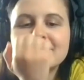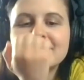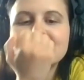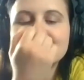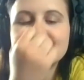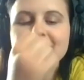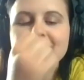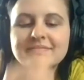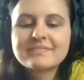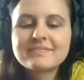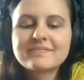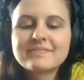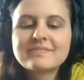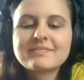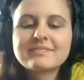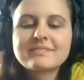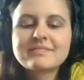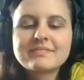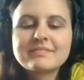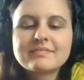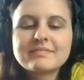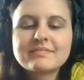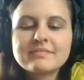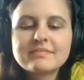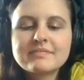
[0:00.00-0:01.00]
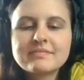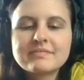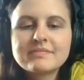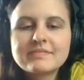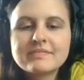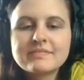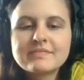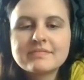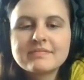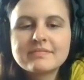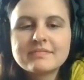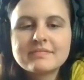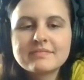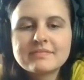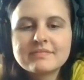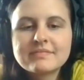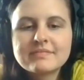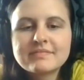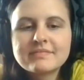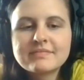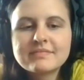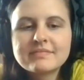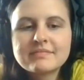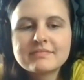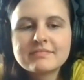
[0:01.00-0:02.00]

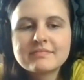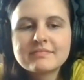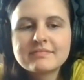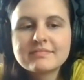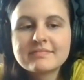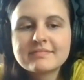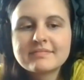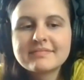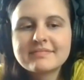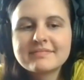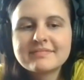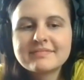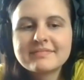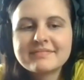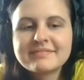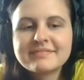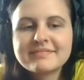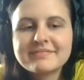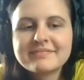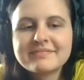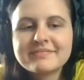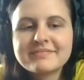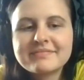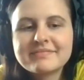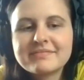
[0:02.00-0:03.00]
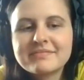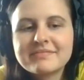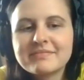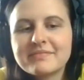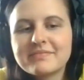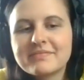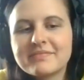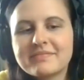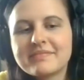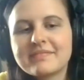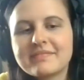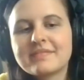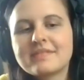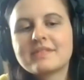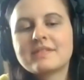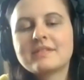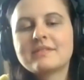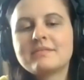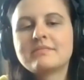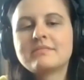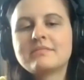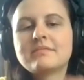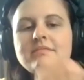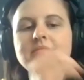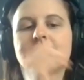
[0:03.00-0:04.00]

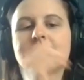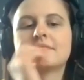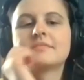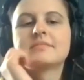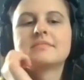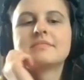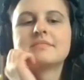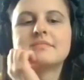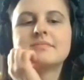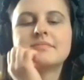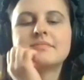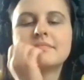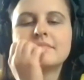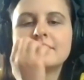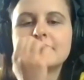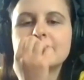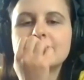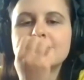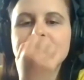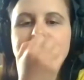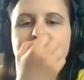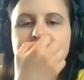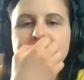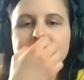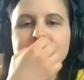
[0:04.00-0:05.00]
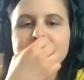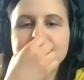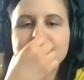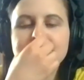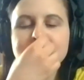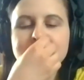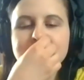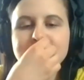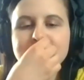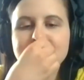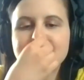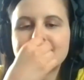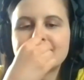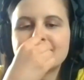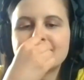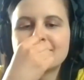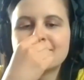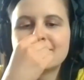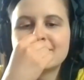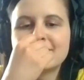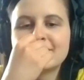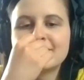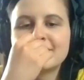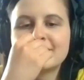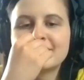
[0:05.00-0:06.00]

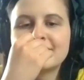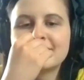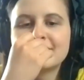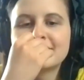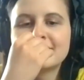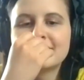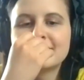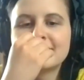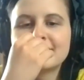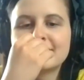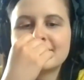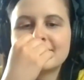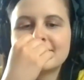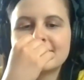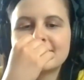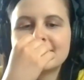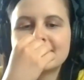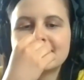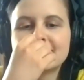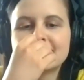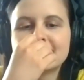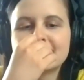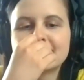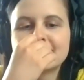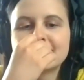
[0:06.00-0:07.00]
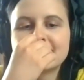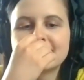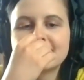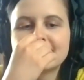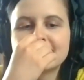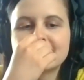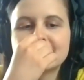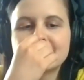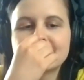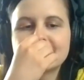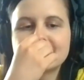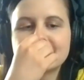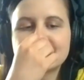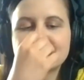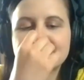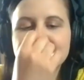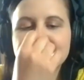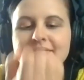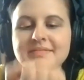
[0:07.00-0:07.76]
(not speaking)